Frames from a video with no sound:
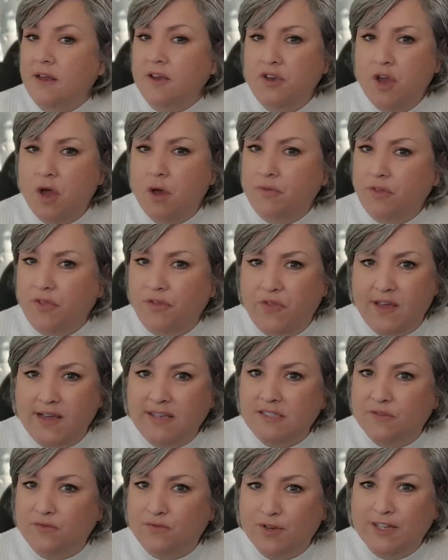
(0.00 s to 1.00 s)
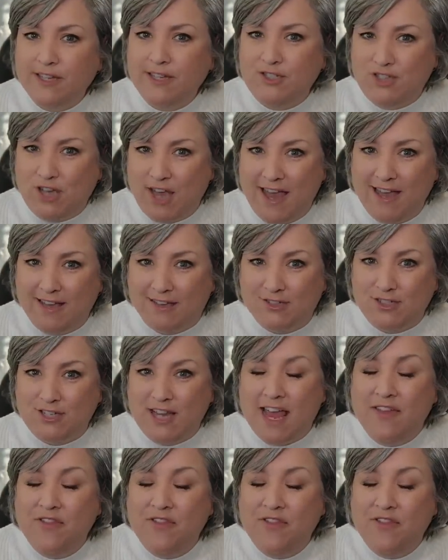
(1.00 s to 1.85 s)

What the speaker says: know that things have really changed